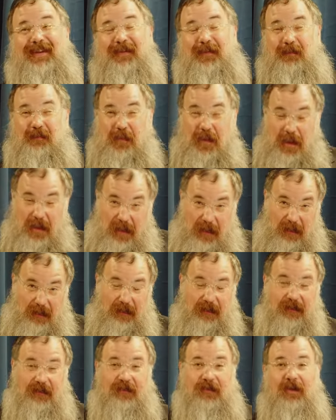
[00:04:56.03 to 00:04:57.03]
that is
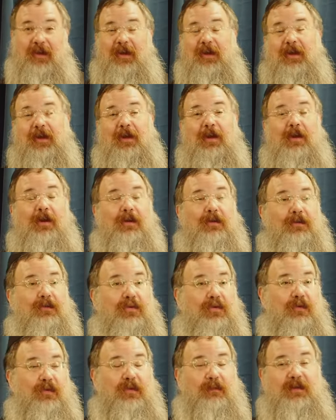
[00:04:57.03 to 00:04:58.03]
posed
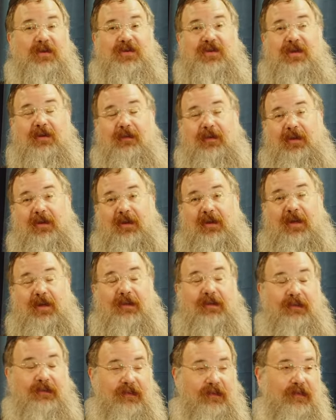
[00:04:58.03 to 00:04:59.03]
to the
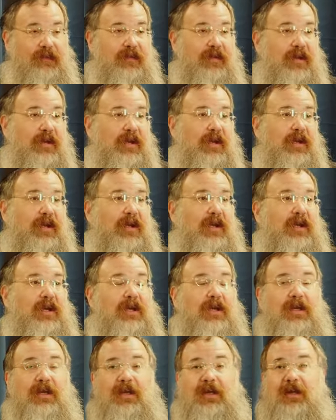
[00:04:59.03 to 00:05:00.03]
materialists
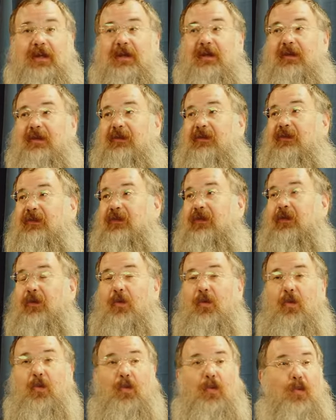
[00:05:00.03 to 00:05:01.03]
is
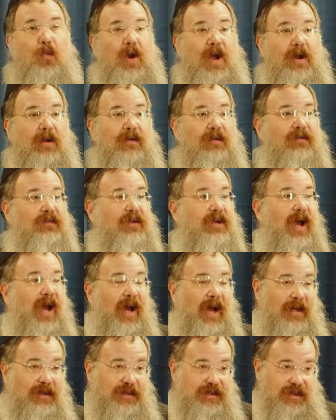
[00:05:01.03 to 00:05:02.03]
where does
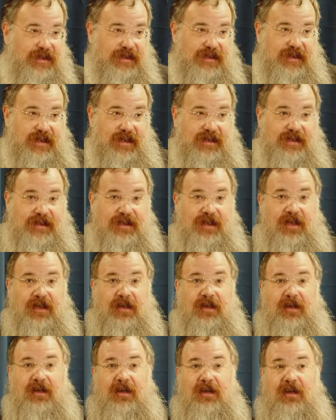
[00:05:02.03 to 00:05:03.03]
consciousness
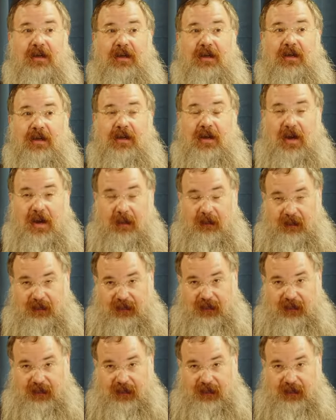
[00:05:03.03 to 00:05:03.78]
come